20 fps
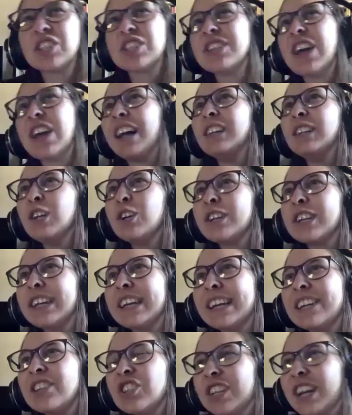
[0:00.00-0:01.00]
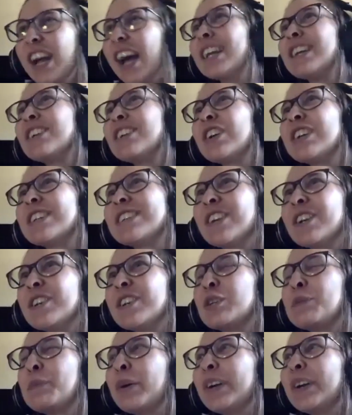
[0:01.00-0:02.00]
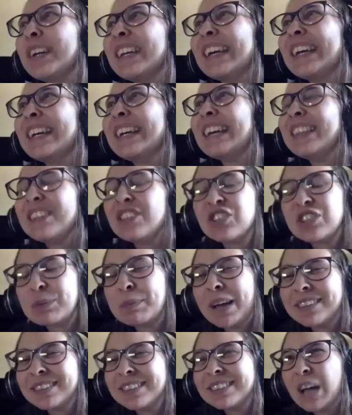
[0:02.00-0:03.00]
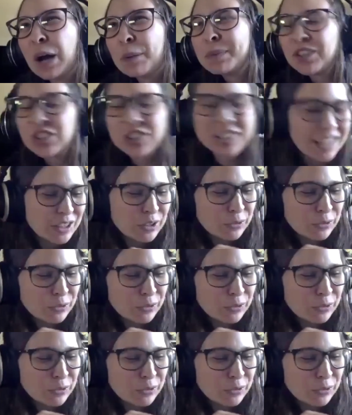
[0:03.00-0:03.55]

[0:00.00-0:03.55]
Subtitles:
not looking and she kind of starts to putting in and then she messes up and she gets